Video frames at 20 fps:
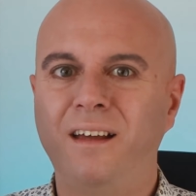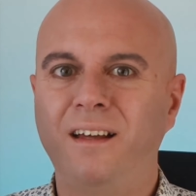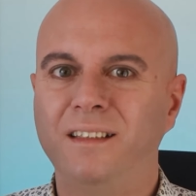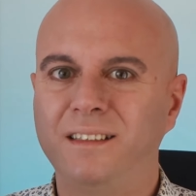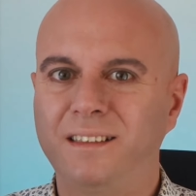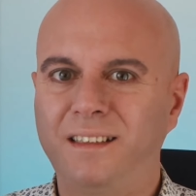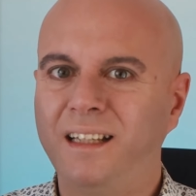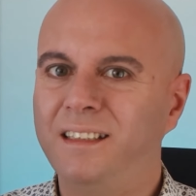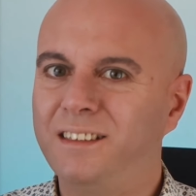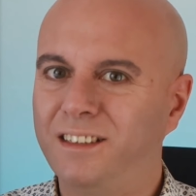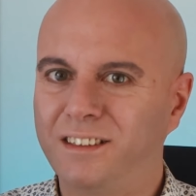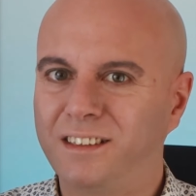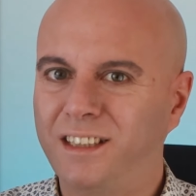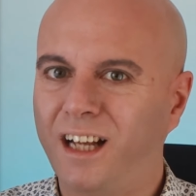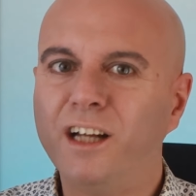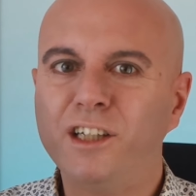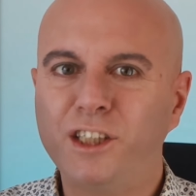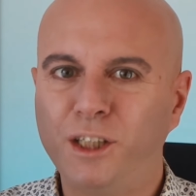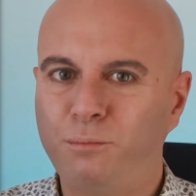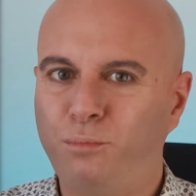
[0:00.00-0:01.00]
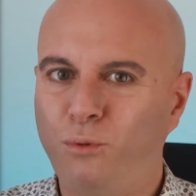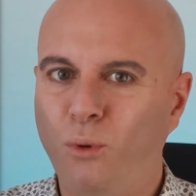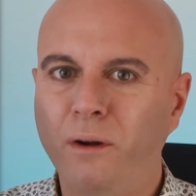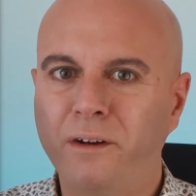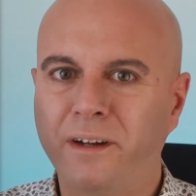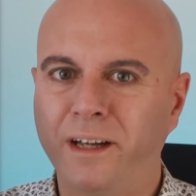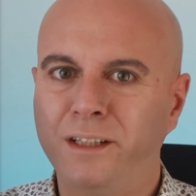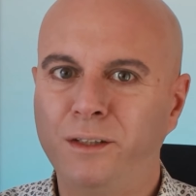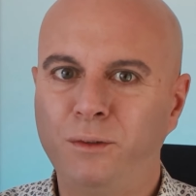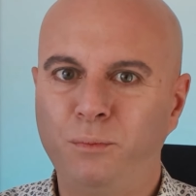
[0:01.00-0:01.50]
said the Starship
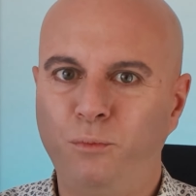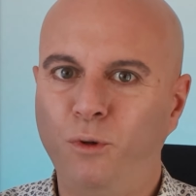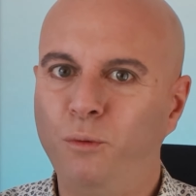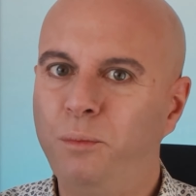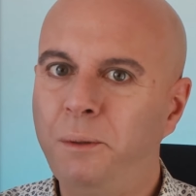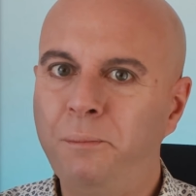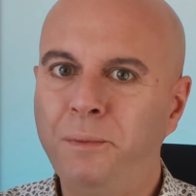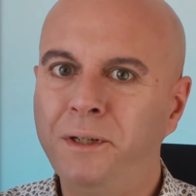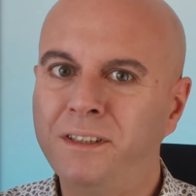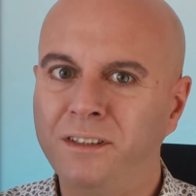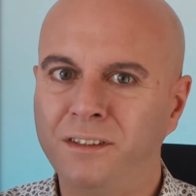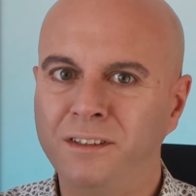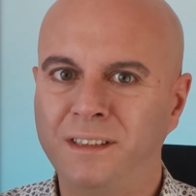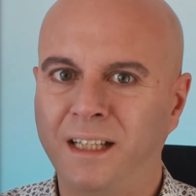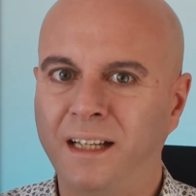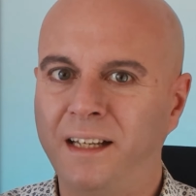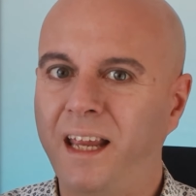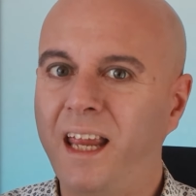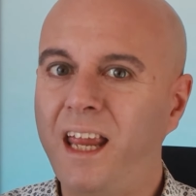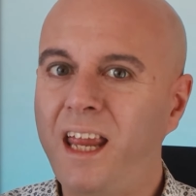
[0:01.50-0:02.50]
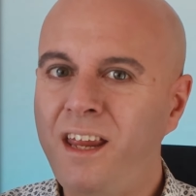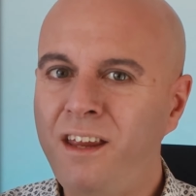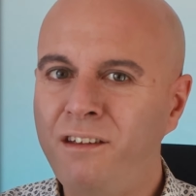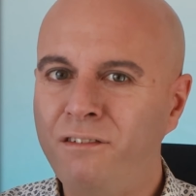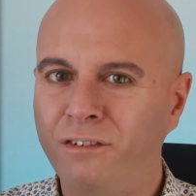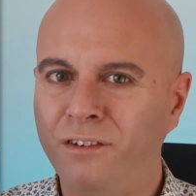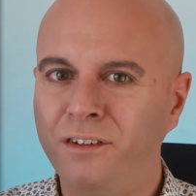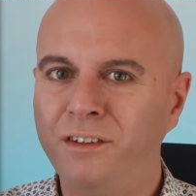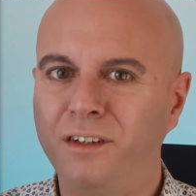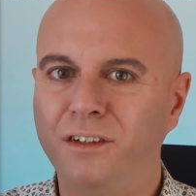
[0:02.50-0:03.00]
rocket would be better than
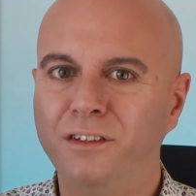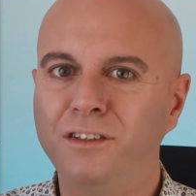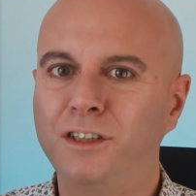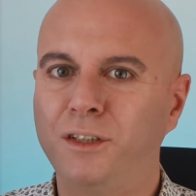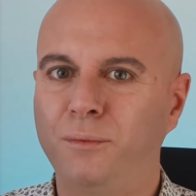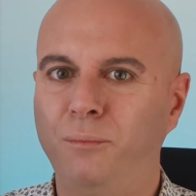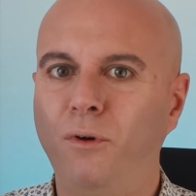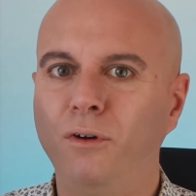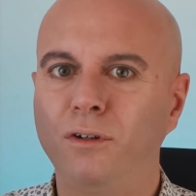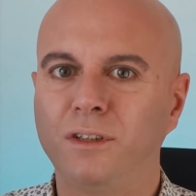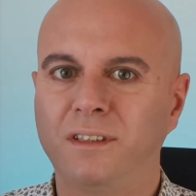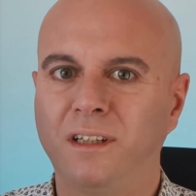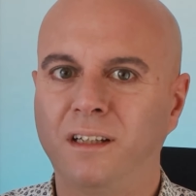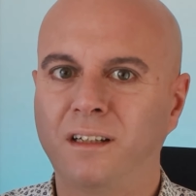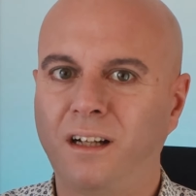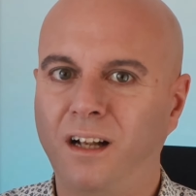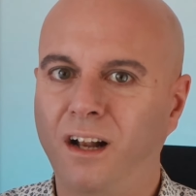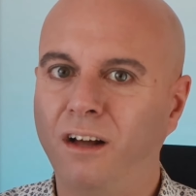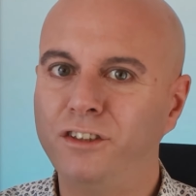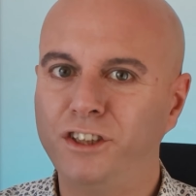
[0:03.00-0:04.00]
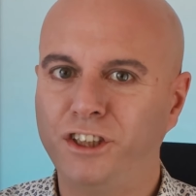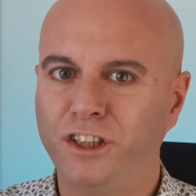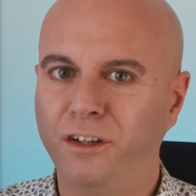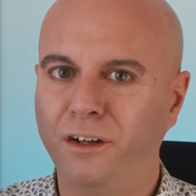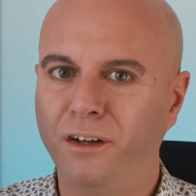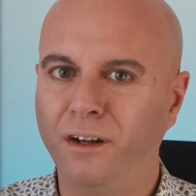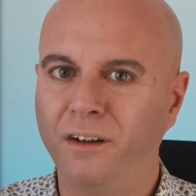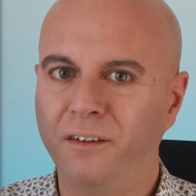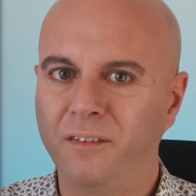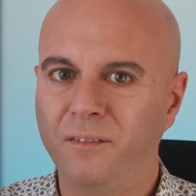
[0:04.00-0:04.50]
even a small-sat
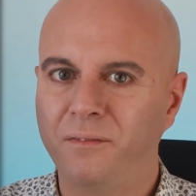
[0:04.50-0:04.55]
launcher.